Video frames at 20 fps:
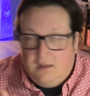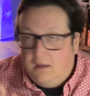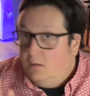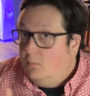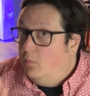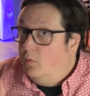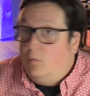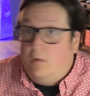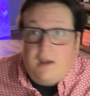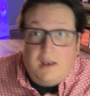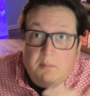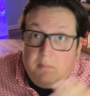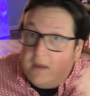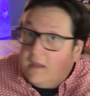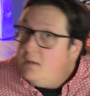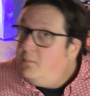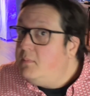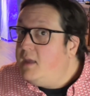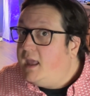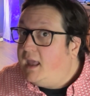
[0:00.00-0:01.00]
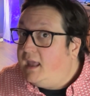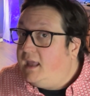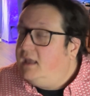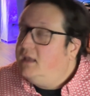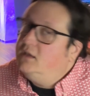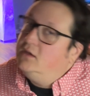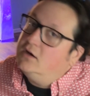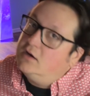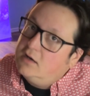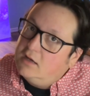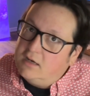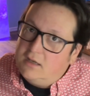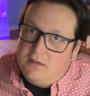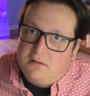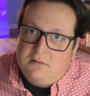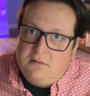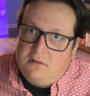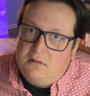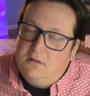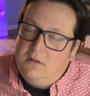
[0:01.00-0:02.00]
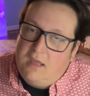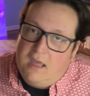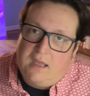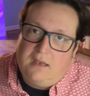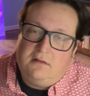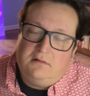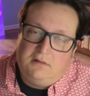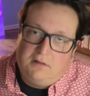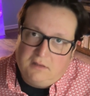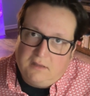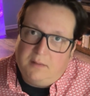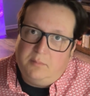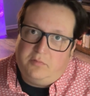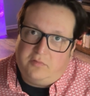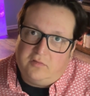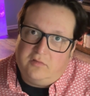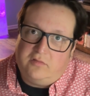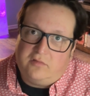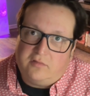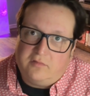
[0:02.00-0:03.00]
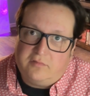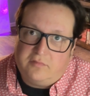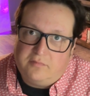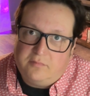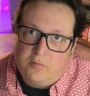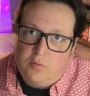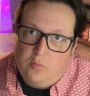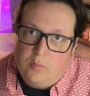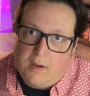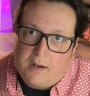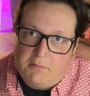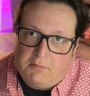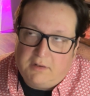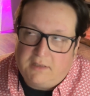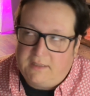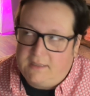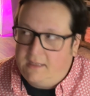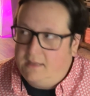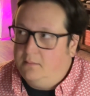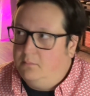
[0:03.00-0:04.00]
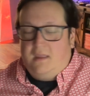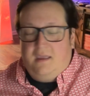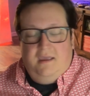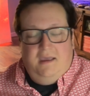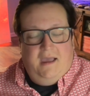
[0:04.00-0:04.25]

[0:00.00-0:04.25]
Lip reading: But when I'm being me, you're going to get glimpses of who I really am.